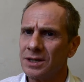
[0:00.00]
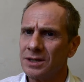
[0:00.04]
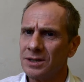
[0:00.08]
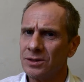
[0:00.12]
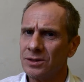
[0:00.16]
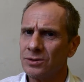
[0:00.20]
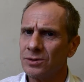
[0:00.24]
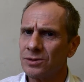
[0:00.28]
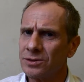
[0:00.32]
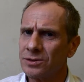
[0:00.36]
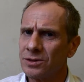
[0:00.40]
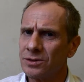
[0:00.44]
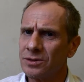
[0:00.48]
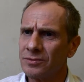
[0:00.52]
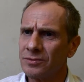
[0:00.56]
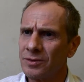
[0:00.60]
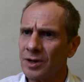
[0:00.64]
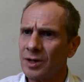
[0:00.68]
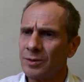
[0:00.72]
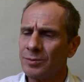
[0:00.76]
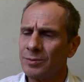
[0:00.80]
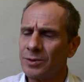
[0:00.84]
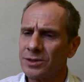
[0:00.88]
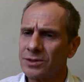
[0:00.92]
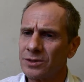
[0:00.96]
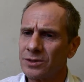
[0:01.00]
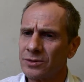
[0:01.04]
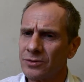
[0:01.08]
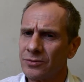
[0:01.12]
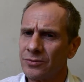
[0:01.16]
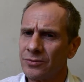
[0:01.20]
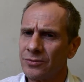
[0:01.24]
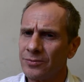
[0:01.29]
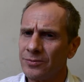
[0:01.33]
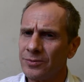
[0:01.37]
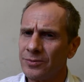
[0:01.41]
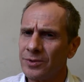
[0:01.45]
and also develop a sort of
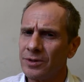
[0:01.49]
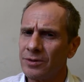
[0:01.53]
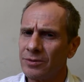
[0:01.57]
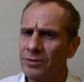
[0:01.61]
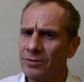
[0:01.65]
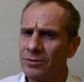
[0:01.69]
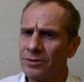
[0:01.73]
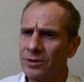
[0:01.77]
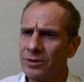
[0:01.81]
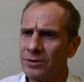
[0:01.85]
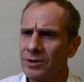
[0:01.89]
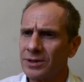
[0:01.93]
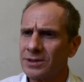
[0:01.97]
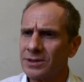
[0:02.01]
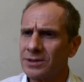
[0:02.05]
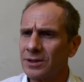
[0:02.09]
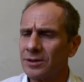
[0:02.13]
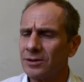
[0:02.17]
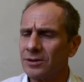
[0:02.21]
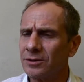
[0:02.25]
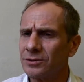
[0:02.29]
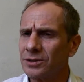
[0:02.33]
theoretical